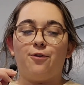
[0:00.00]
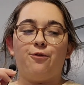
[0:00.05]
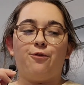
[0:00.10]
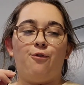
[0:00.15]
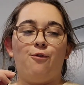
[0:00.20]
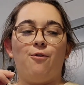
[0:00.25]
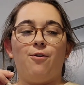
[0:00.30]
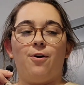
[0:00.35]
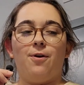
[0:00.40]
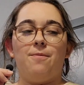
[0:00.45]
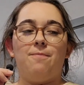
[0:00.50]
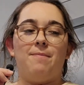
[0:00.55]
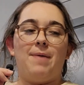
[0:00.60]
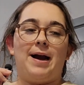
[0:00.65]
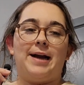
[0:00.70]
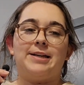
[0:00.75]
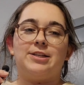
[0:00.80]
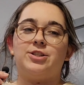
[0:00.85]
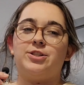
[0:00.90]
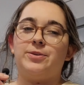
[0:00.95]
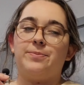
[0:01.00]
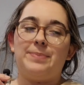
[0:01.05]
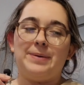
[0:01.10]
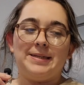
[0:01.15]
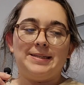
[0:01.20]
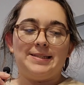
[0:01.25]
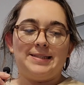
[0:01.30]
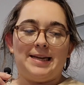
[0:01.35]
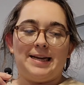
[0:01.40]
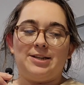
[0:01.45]
for my shipping
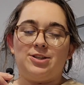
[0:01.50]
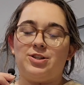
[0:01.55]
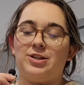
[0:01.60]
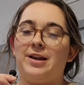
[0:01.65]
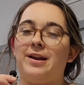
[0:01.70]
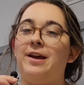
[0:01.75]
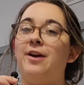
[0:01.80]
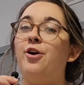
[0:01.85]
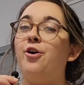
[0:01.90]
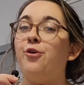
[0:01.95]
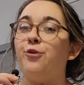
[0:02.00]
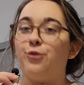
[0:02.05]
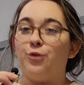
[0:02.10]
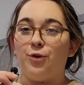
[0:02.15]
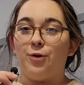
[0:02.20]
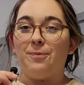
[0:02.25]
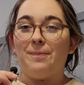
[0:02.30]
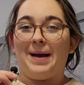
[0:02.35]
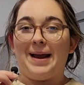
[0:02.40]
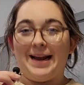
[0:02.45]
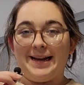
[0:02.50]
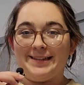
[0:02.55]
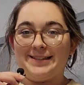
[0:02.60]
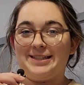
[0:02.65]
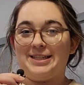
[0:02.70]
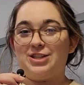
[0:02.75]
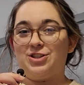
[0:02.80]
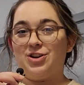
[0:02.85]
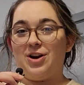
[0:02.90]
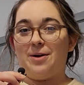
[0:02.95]
station for my
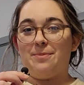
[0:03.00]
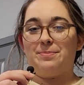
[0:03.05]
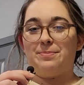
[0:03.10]
Etsy shop.